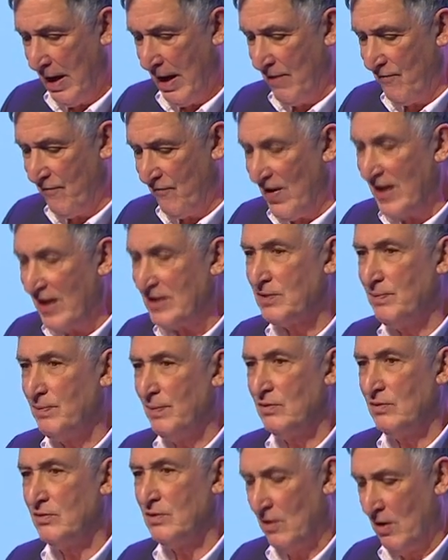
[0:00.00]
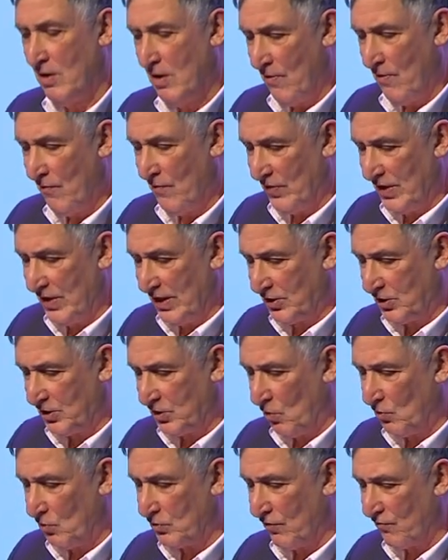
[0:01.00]
Investment for this
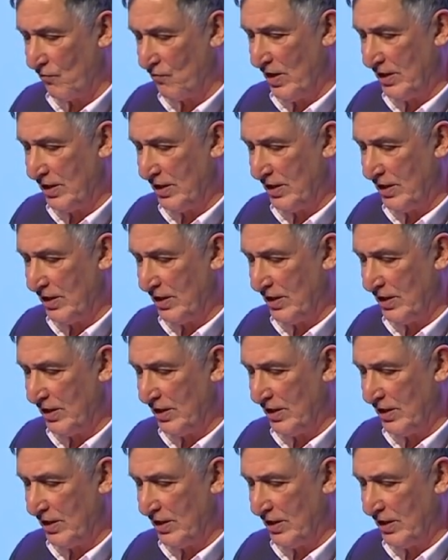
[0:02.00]
sort of